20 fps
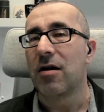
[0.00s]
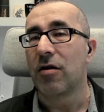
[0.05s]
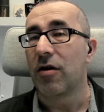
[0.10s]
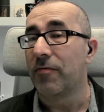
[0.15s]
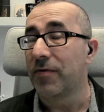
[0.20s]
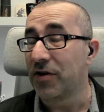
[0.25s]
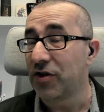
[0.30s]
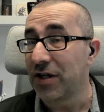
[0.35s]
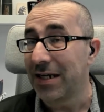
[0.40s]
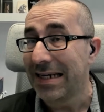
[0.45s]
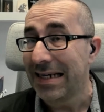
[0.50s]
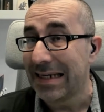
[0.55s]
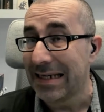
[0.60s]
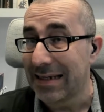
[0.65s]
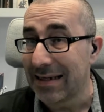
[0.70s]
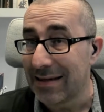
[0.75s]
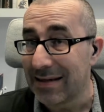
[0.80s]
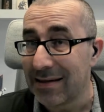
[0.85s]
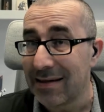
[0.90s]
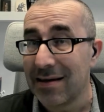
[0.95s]
which
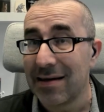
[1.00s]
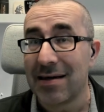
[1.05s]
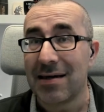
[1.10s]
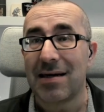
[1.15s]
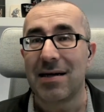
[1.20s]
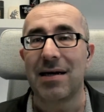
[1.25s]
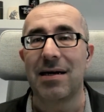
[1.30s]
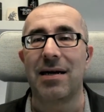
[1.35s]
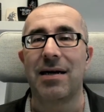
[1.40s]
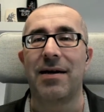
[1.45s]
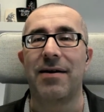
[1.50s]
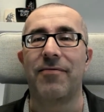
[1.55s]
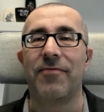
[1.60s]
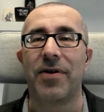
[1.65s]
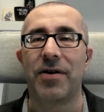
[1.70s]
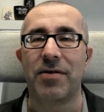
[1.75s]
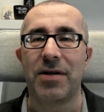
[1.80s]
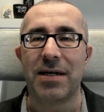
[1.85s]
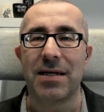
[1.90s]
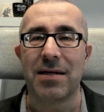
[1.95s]
is a
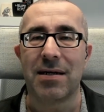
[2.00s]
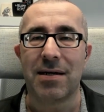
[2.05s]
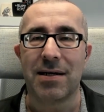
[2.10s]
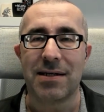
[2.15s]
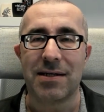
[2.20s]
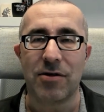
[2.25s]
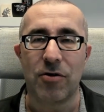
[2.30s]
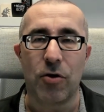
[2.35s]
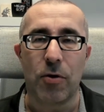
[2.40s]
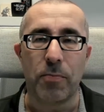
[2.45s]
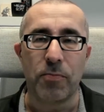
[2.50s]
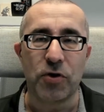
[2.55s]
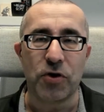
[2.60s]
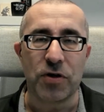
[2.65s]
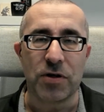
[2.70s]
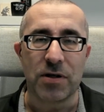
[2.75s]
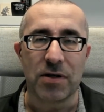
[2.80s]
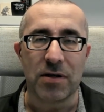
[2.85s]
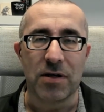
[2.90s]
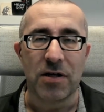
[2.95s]
very nice
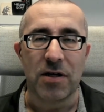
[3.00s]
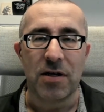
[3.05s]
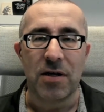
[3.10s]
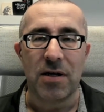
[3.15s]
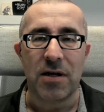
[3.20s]
option,